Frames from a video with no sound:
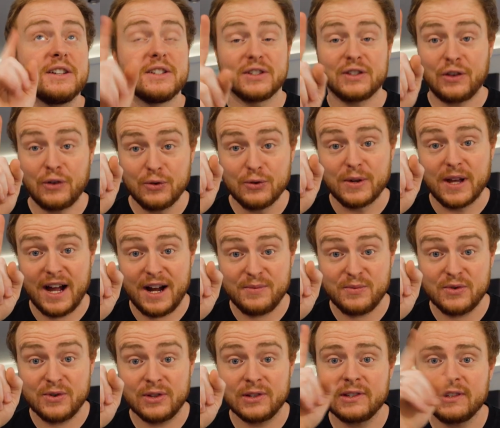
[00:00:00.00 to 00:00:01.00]
2
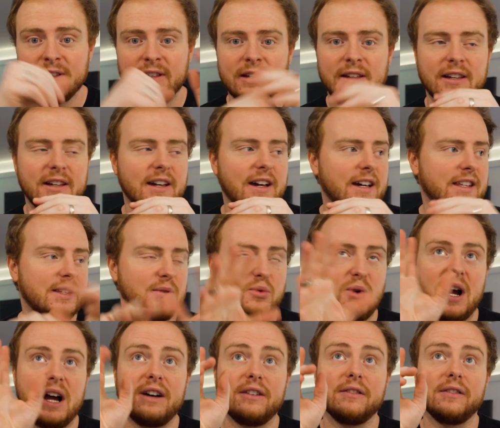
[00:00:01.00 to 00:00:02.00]
cameras, and then
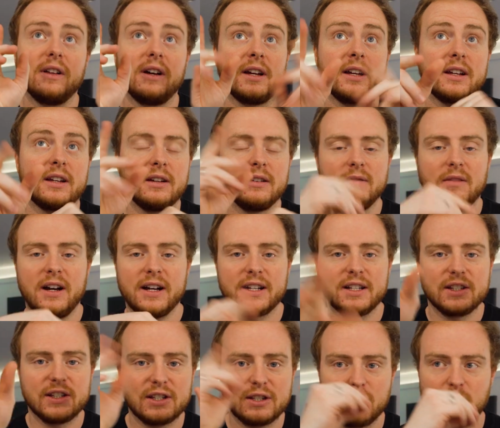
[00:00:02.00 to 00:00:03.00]
we'll have like, I
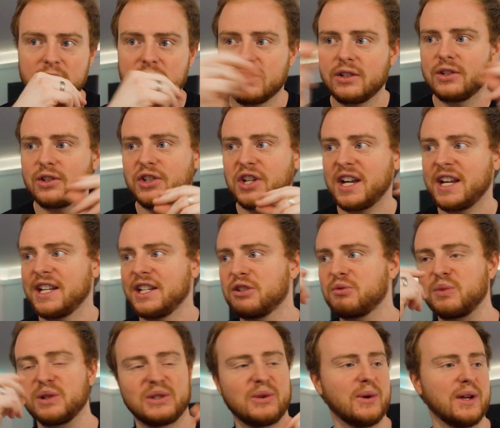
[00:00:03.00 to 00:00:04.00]
can switch and
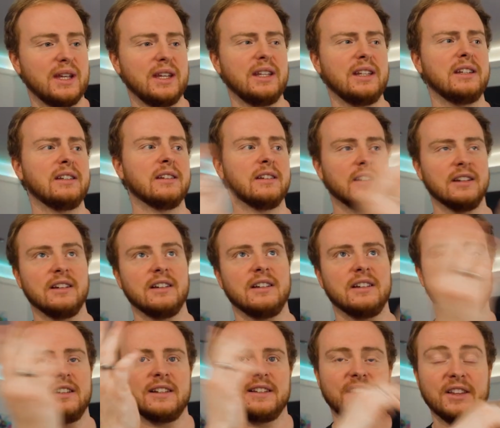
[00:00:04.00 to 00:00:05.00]
change between
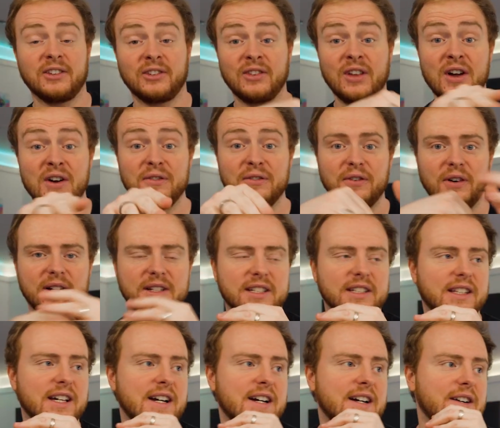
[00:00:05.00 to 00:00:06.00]
the stuff. I
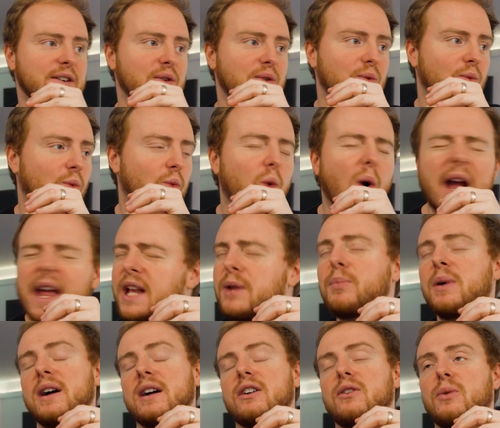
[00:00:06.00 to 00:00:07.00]
did that way
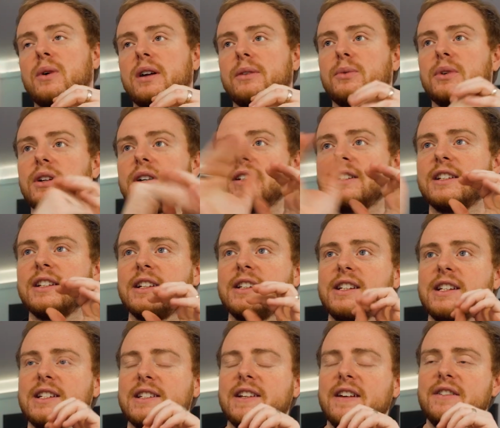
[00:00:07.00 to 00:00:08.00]
back when I did a
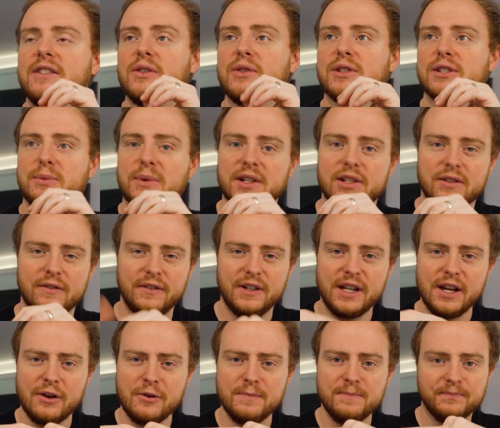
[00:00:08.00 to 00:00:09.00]
Nintendo Switch
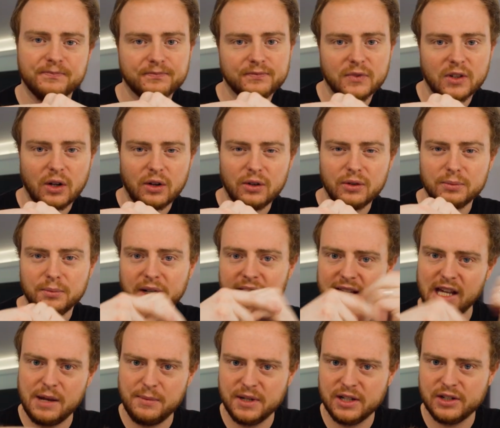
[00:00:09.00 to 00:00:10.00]
video on my
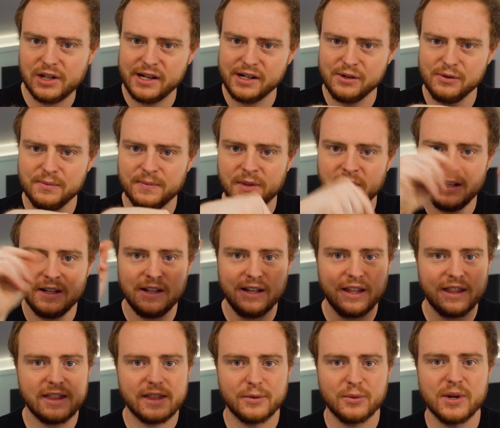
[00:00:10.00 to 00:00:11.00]
gaming channel.
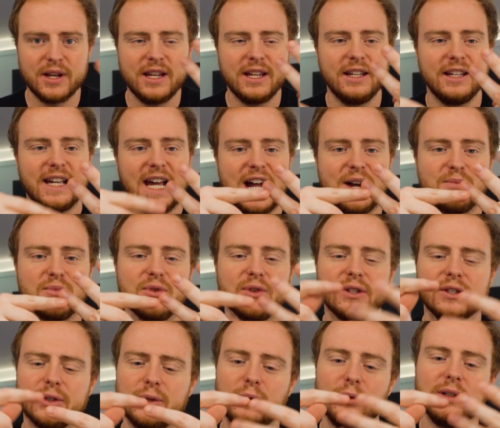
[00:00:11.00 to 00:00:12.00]
3
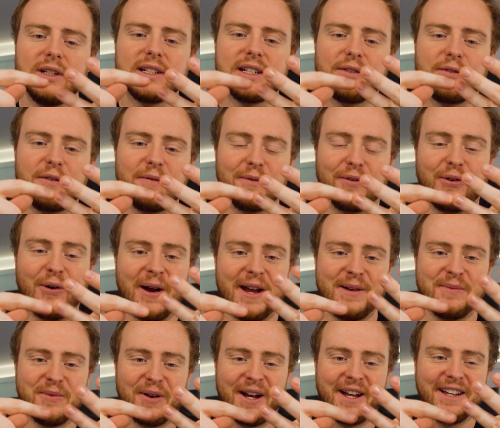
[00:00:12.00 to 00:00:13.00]
cameras, all at different
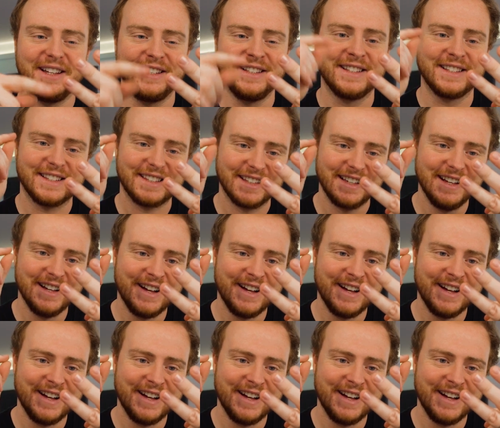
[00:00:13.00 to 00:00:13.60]
frame rates,